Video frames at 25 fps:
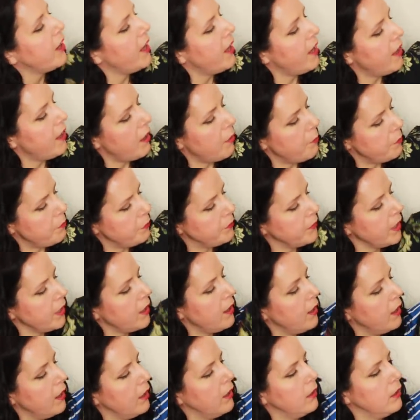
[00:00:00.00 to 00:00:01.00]

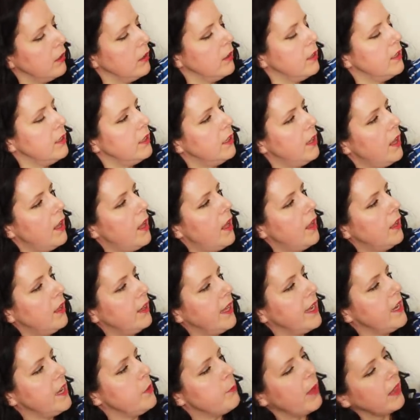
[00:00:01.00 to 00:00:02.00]

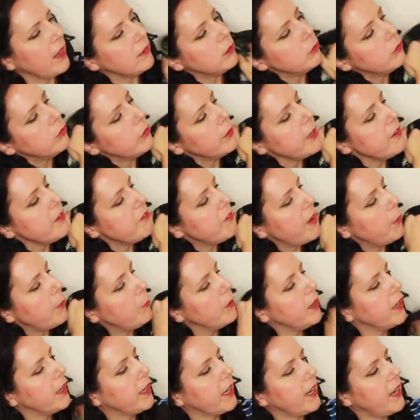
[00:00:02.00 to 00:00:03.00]
Lady McElroy
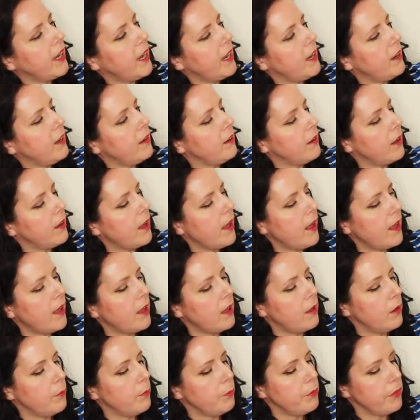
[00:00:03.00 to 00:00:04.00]
fabric in
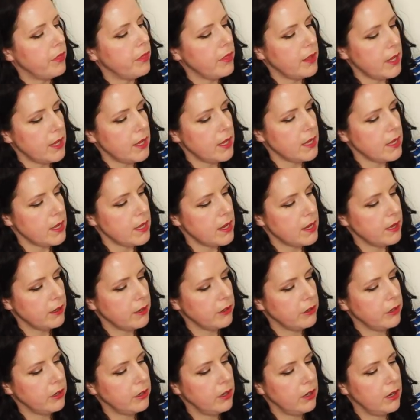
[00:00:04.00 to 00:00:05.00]
the
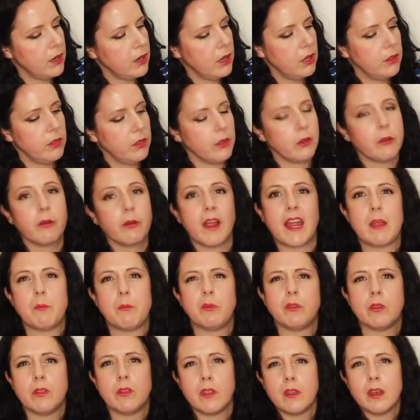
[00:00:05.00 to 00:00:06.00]
crepe,
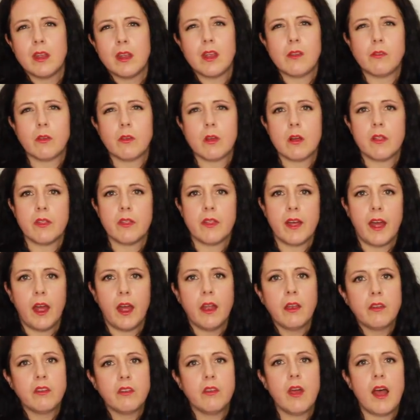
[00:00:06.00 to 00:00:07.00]
so that it's got that
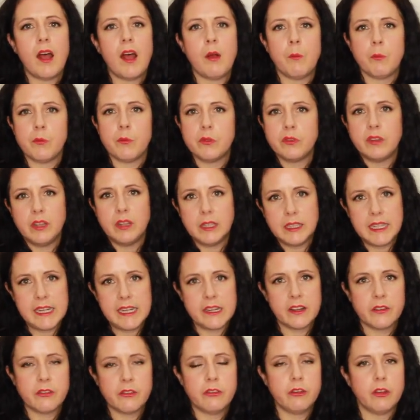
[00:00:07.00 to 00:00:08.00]

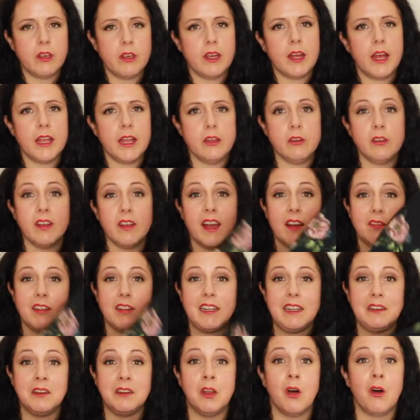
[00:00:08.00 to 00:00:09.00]
silkiness to it. I do have it
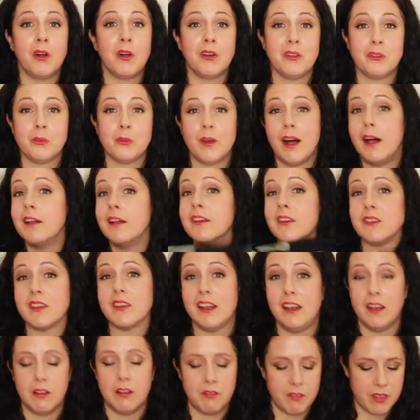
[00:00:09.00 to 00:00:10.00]
in lawn as well because I
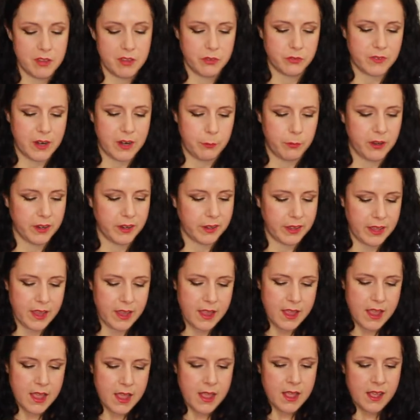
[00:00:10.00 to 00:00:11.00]
love this fabric.
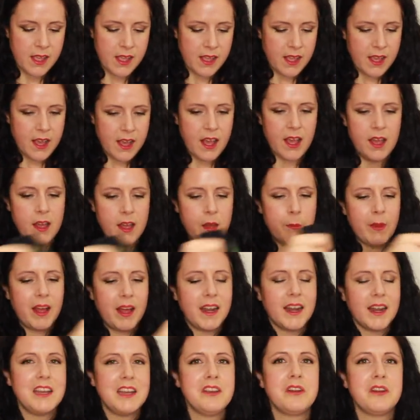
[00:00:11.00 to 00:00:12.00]
And
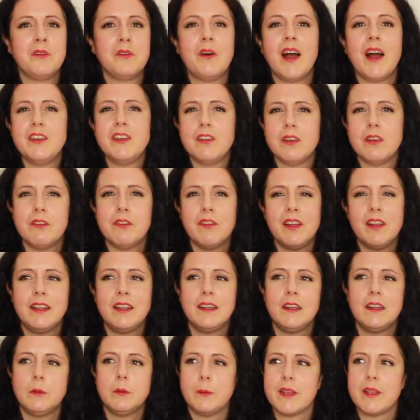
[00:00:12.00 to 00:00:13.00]
I know I do feel a
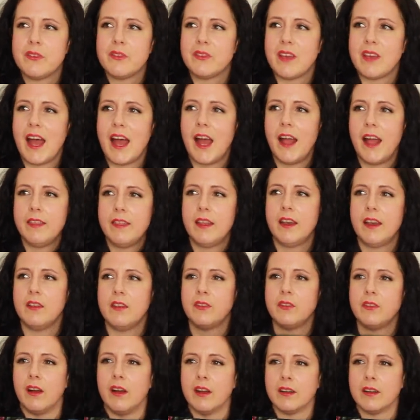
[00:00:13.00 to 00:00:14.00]
little bit sad that
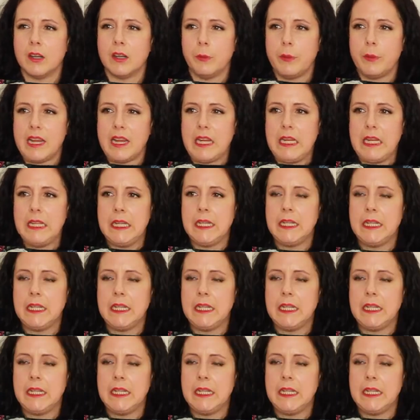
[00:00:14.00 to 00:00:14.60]
it's not going to be